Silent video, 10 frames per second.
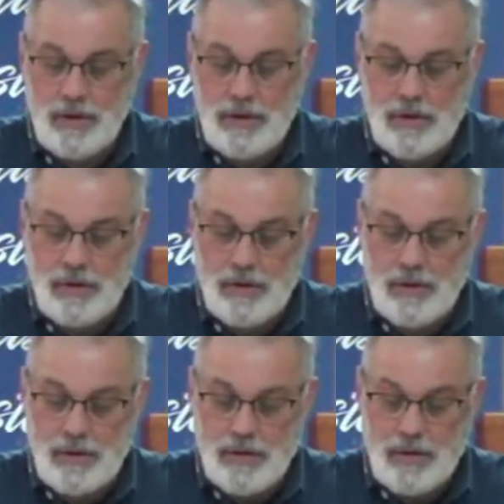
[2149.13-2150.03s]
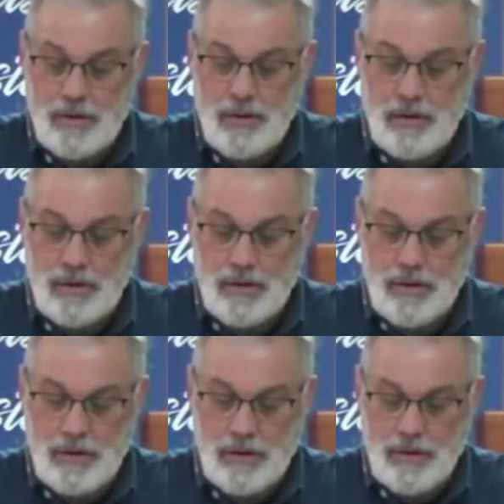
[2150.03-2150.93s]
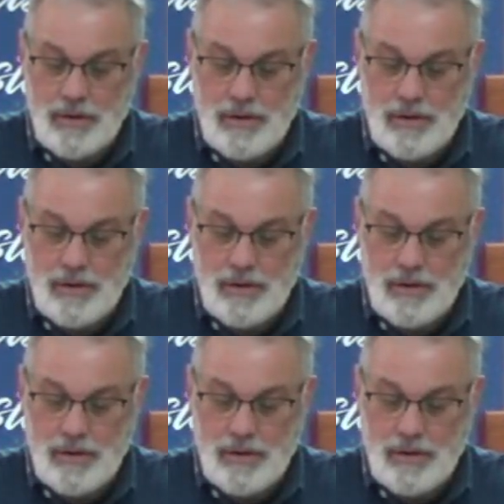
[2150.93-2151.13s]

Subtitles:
No one is speaking in this clip.